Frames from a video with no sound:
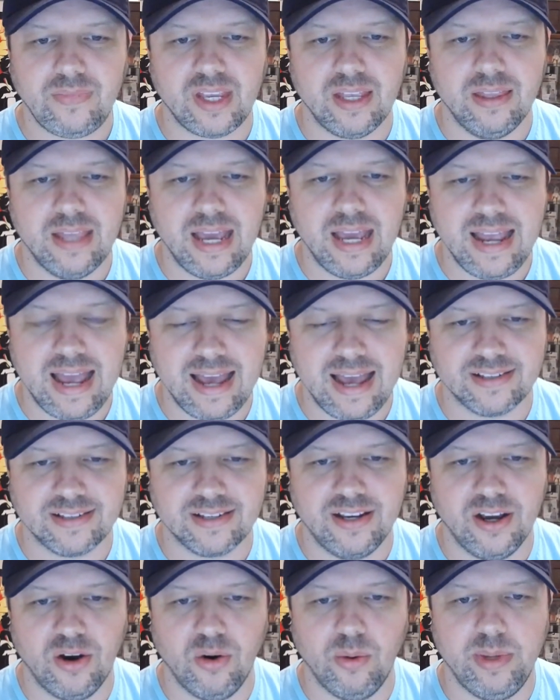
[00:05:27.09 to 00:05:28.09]
they
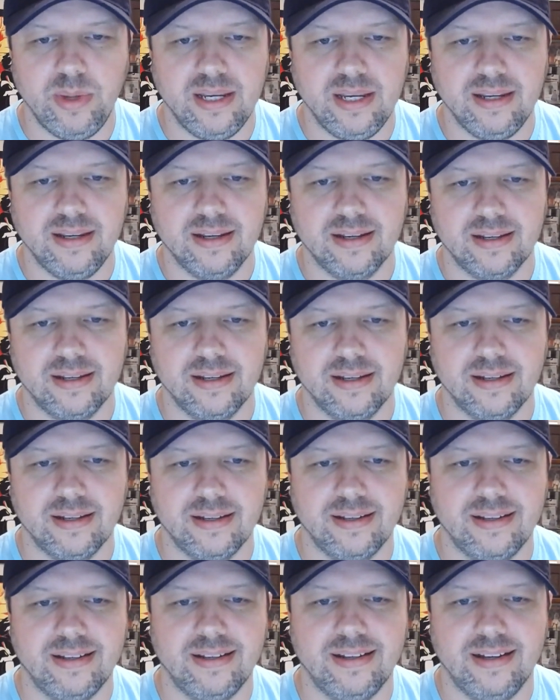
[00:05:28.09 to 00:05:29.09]
asked Kobe
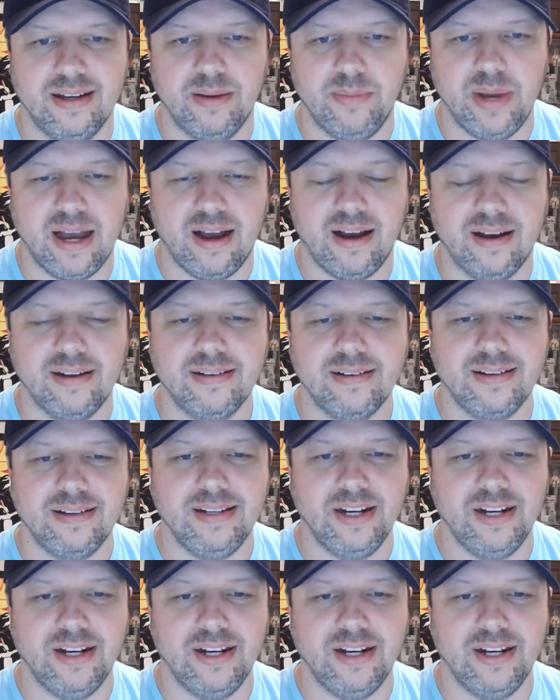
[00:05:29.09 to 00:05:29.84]
about,